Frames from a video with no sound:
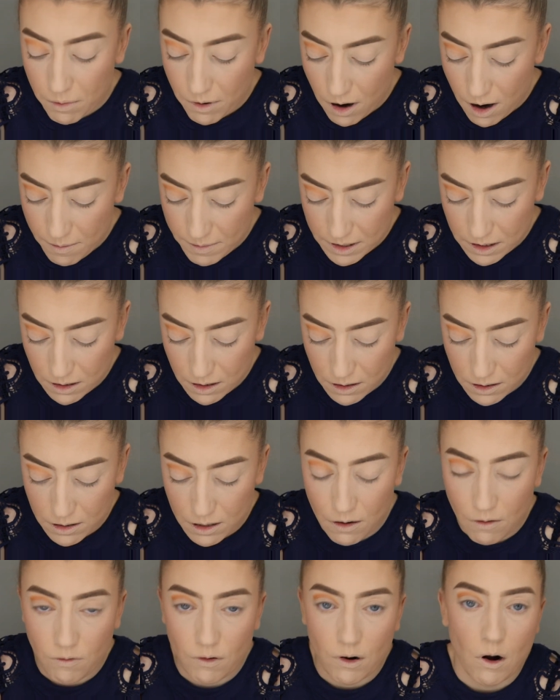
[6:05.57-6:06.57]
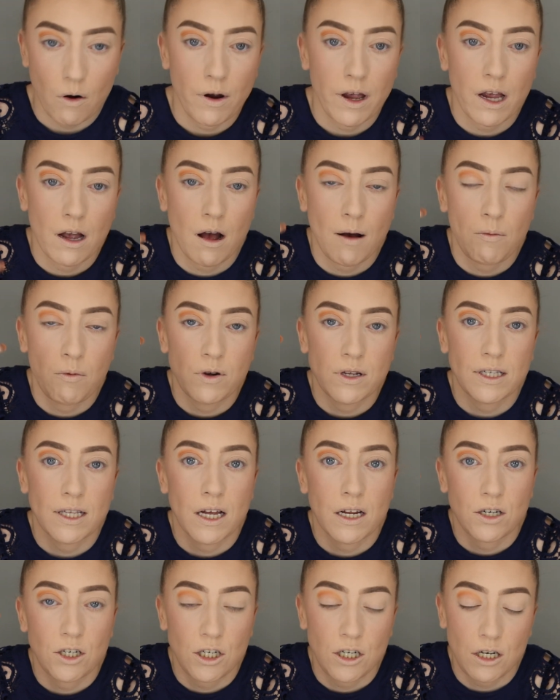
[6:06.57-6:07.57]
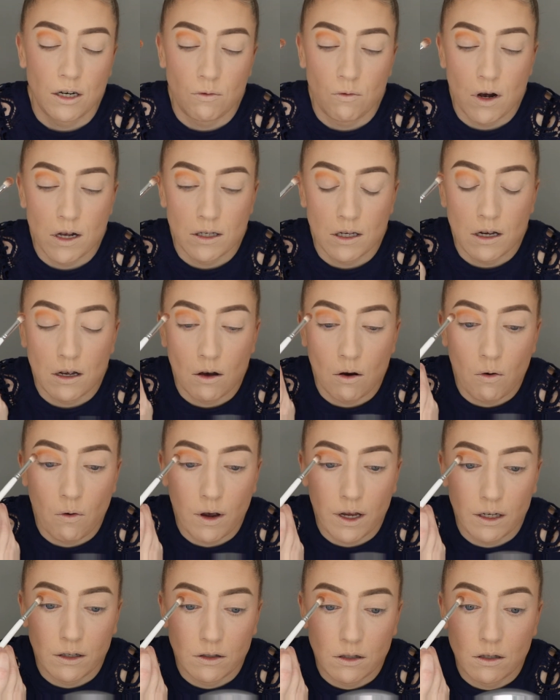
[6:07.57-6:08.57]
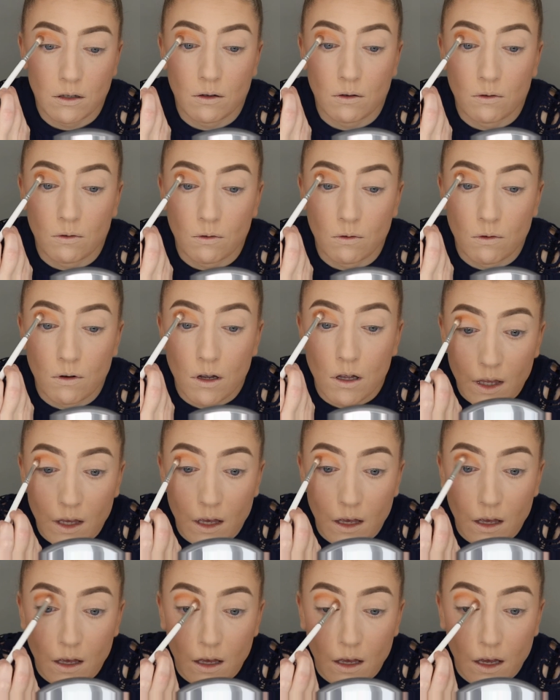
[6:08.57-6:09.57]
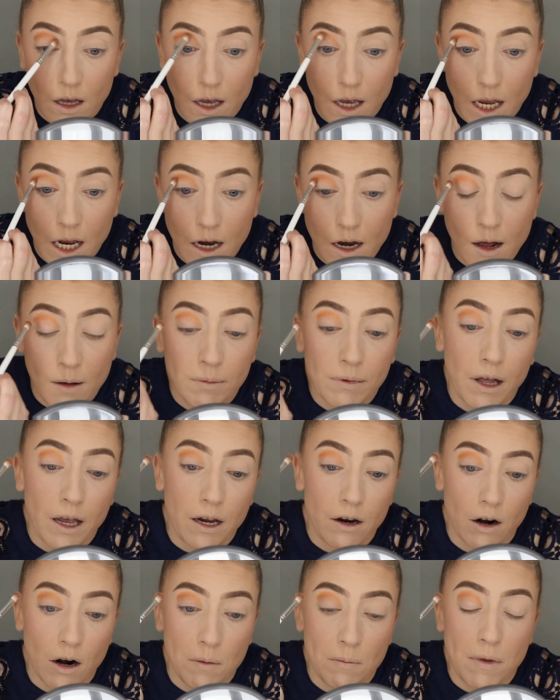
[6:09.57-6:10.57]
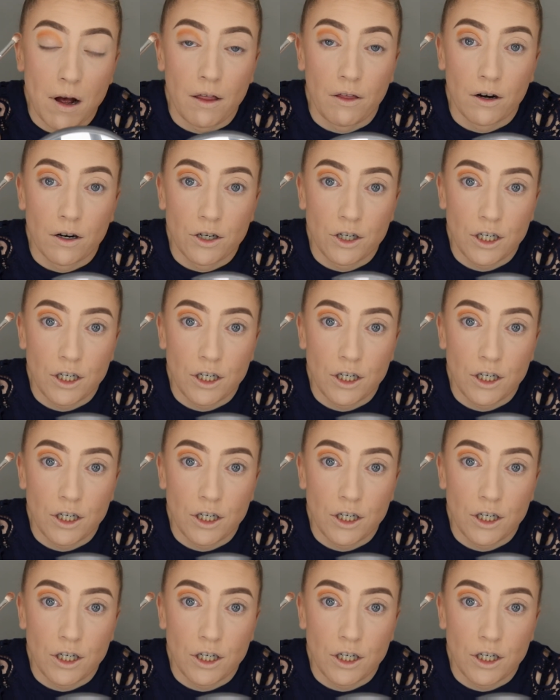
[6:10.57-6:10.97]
promised herself growing up was that she wasn't going to end up like her mother.